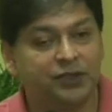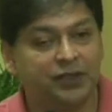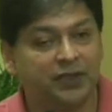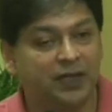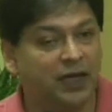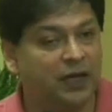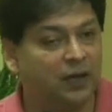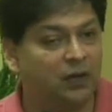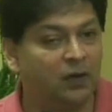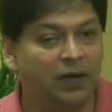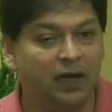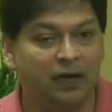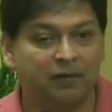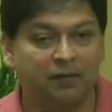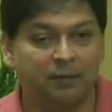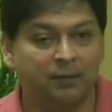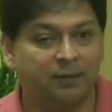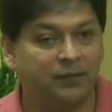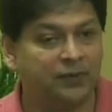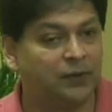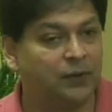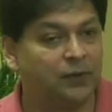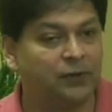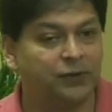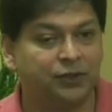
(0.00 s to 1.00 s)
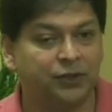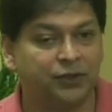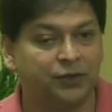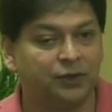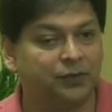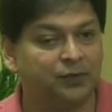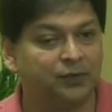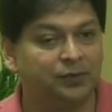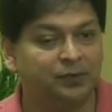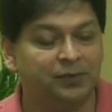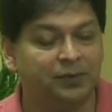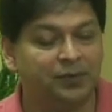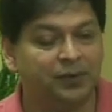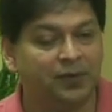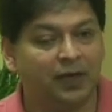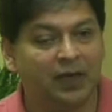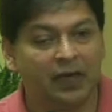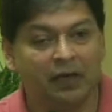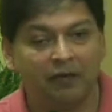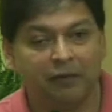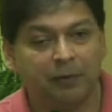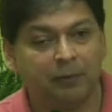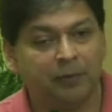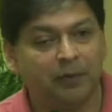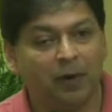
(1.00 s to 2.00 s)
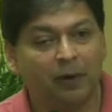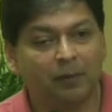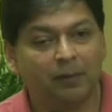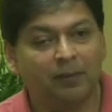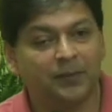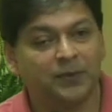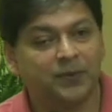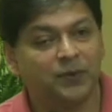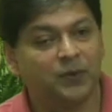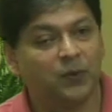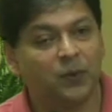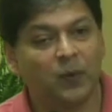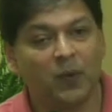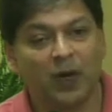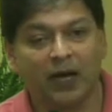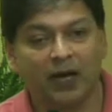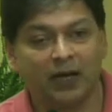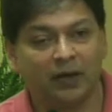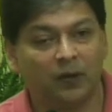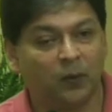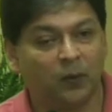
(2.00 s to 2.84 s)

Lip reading: I don't have a solution to every problem. So why?